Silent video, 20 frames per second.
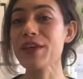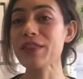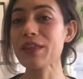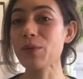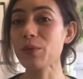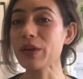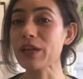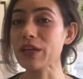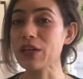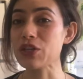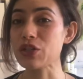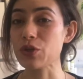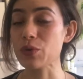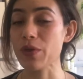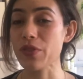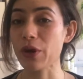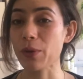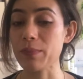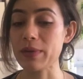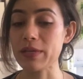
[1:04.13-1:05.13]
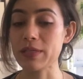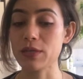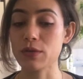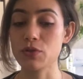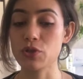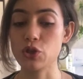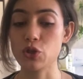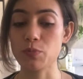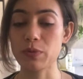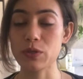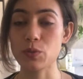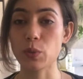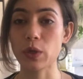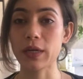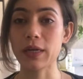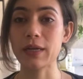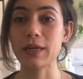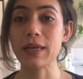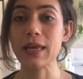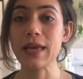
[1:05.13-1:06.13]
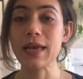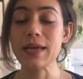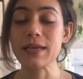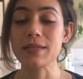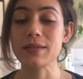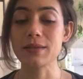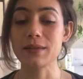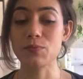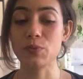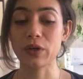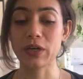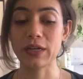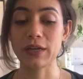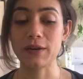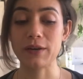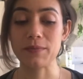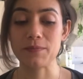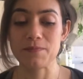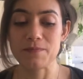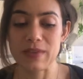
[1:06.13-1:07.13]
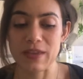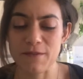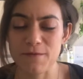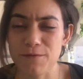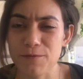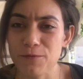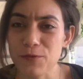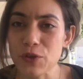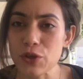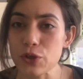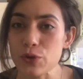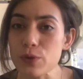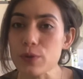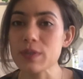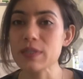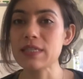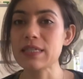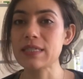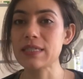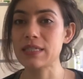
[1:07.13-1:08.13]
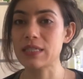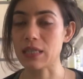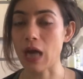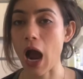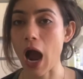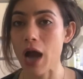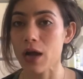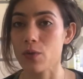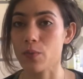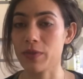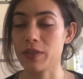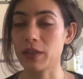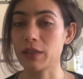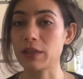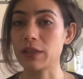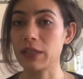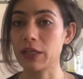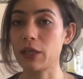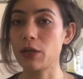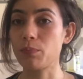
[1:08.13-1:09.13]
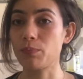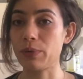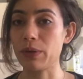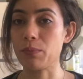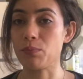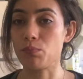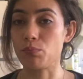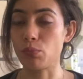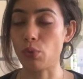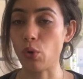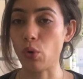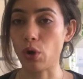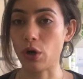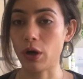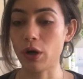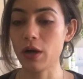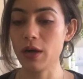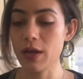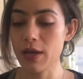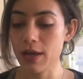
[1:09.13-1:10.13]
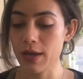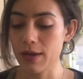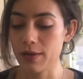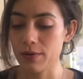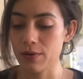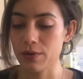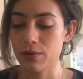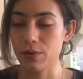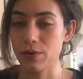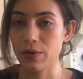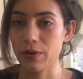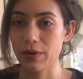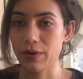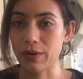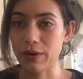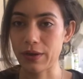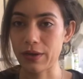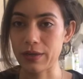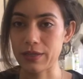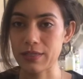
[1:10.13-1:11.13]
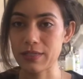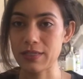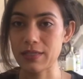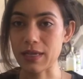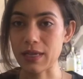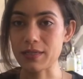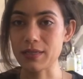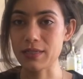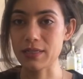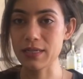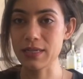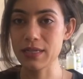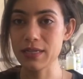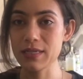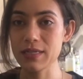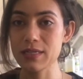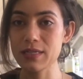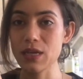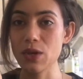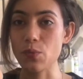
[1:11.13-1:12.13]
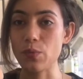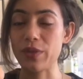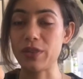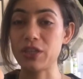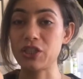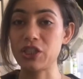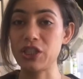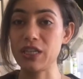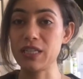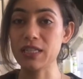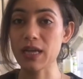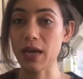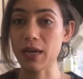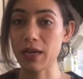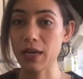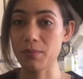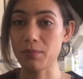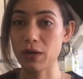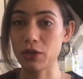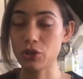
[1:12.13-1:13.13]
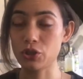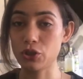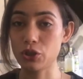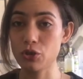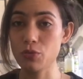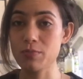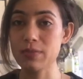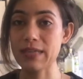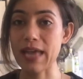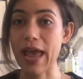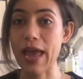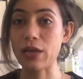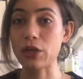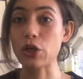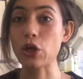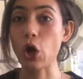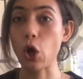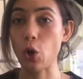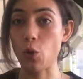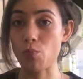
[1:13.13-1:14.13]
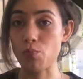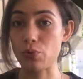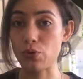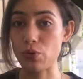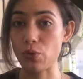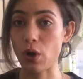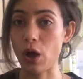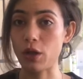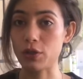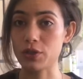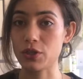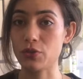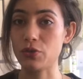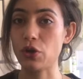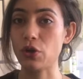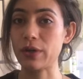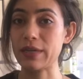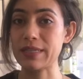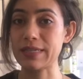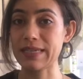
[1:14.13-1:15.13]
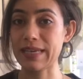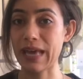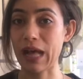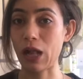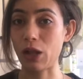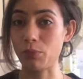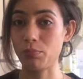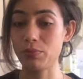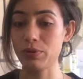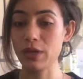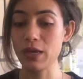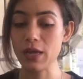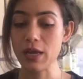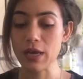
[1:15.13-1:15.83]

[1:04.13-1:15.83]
thing that we're gonna do with our miso soup is we're gonna infuse the stock with a little bit more sustenance with shiitake mushrooms and kombu, also known as kelp.